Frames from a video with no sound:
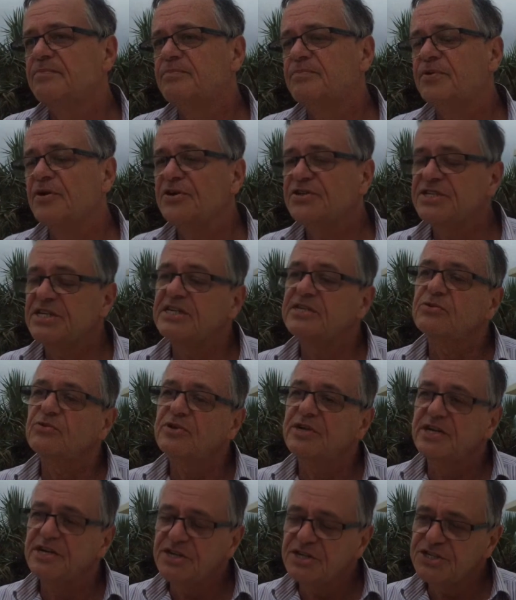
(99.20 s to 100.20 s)
project or
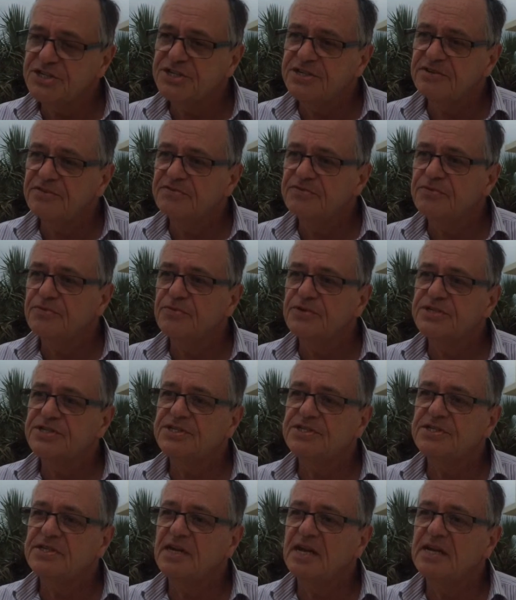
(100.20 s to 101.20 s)
an initiative
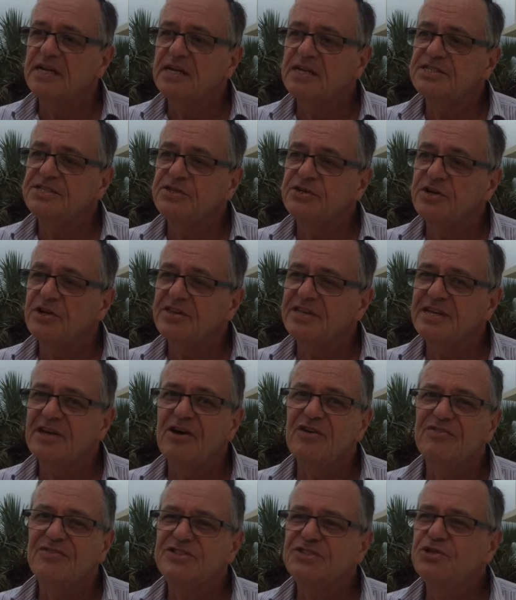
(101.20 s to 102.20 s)
which, as you know, there
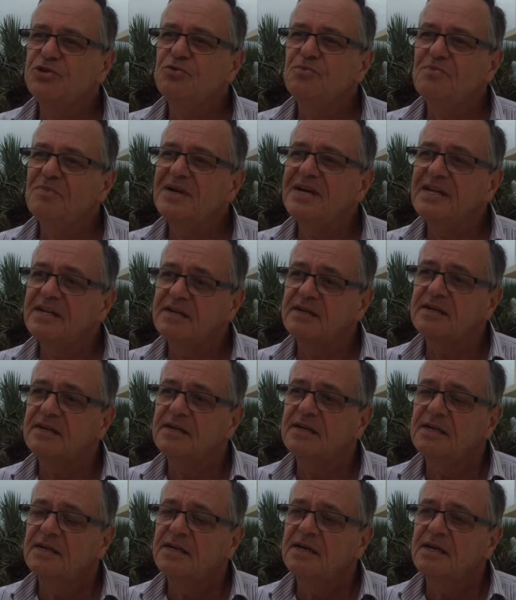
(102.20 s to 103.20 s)
are over 2 million
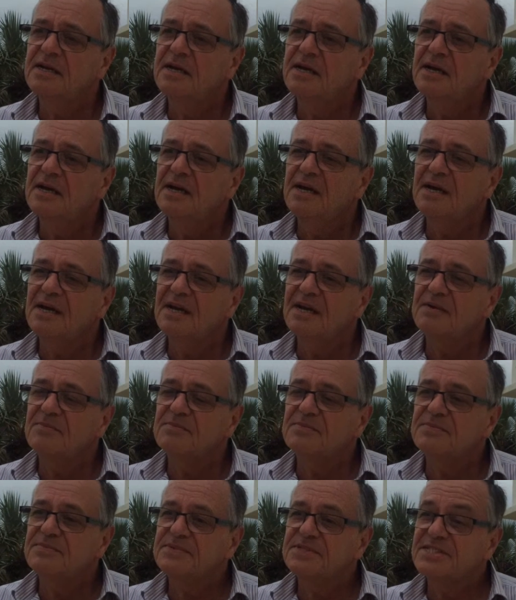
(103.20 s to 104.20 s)

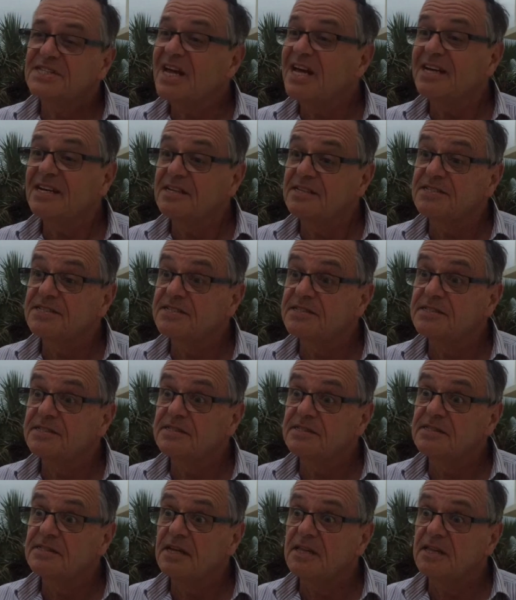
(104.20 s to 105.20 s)
cyclists
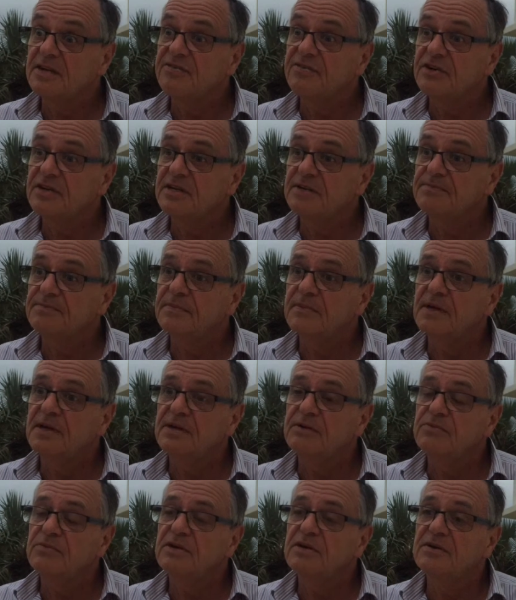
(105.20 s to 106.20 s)
in South Africa,
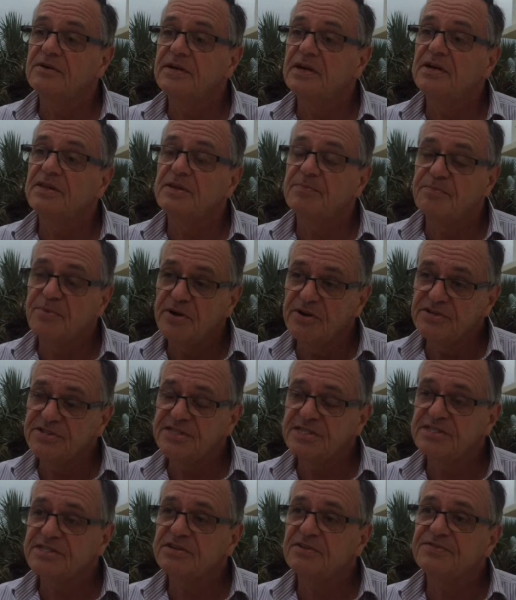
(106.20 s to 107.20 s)
and we are now in the
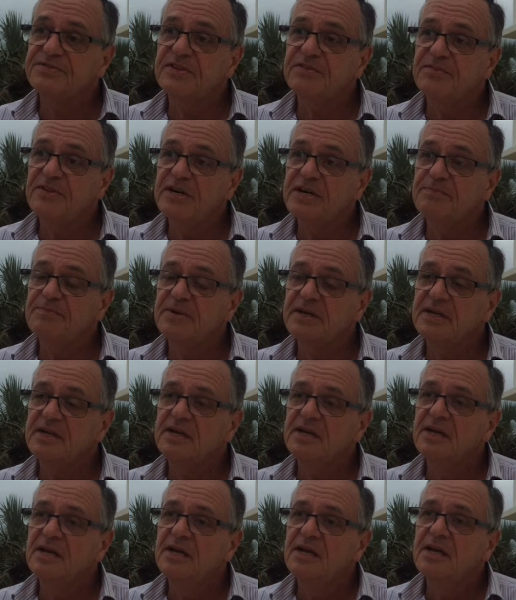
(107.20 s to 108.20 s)
process of
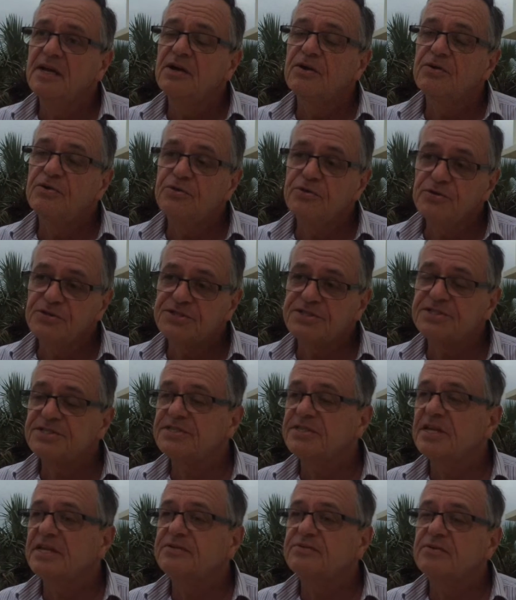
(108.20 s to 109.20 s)
developing routes
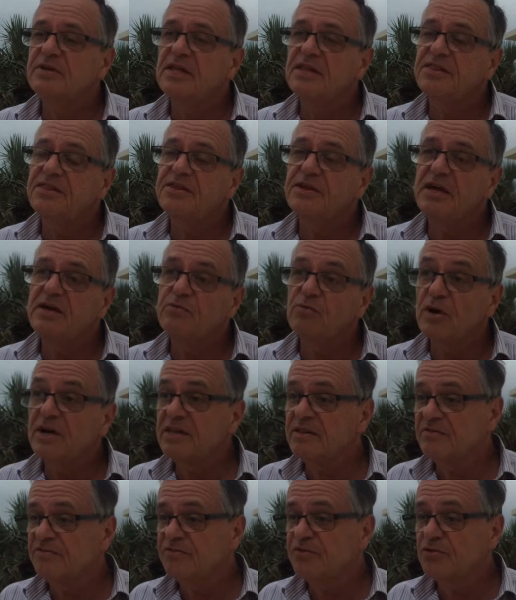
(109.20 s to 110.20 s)
that, and one
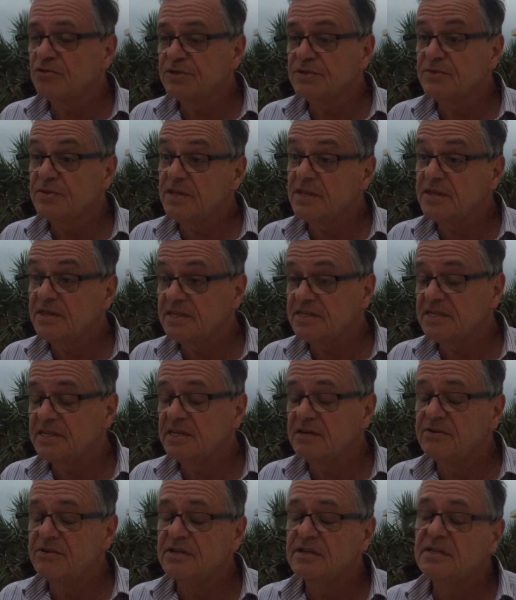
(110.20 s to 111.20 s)
of them falls within this
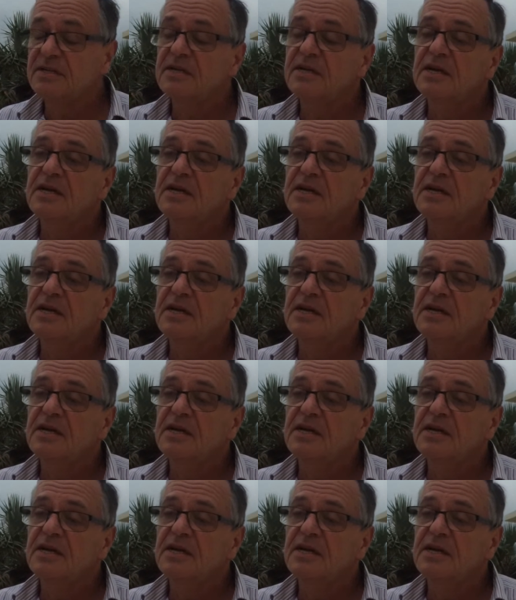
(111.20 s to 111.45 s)
area,